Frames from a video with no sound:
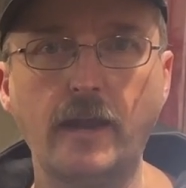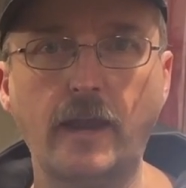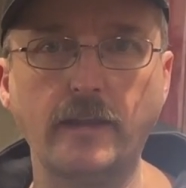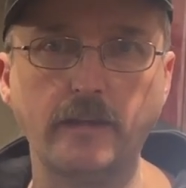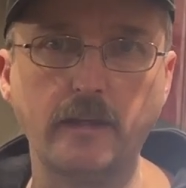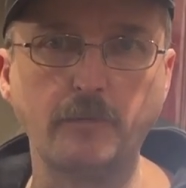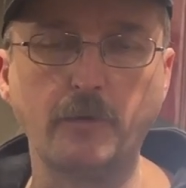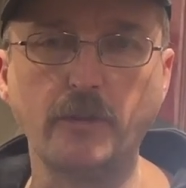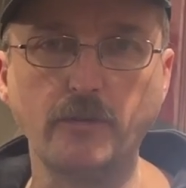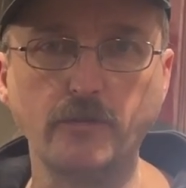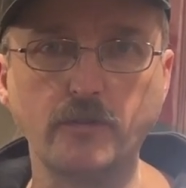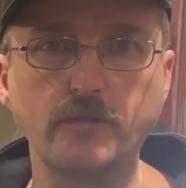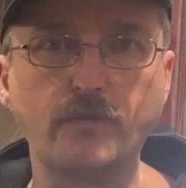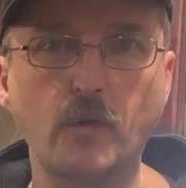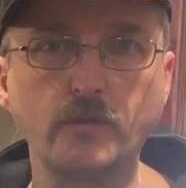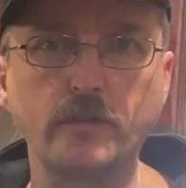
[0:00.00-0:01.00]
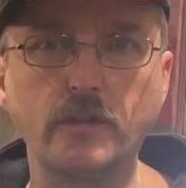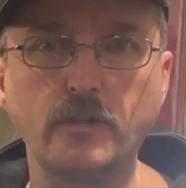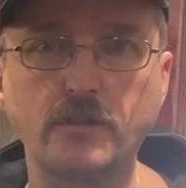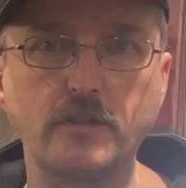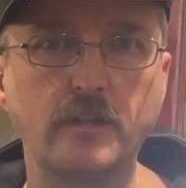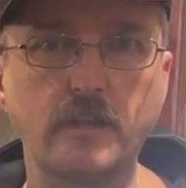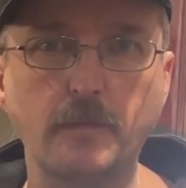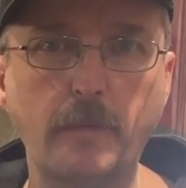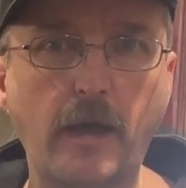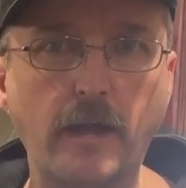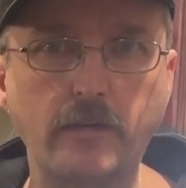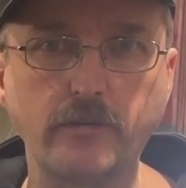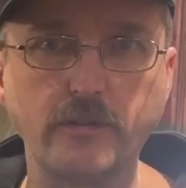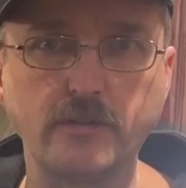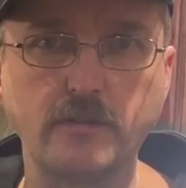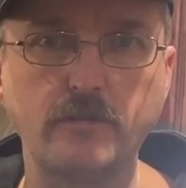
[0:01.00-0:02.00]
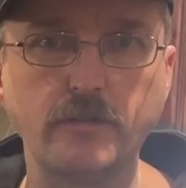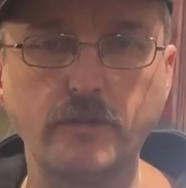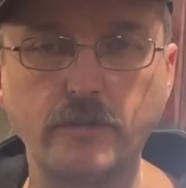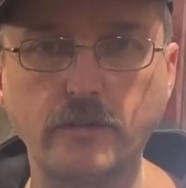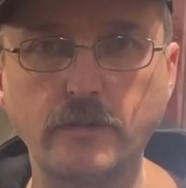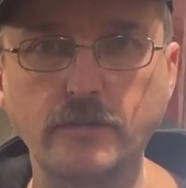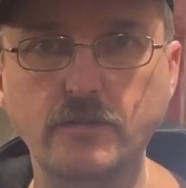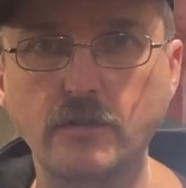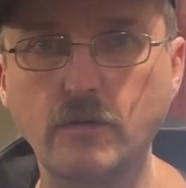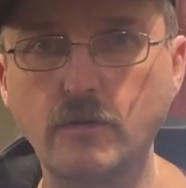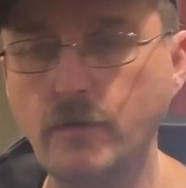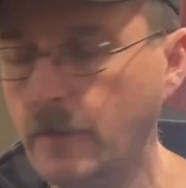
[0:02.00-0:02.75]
and then we lose voltage, and then the battery is no good. So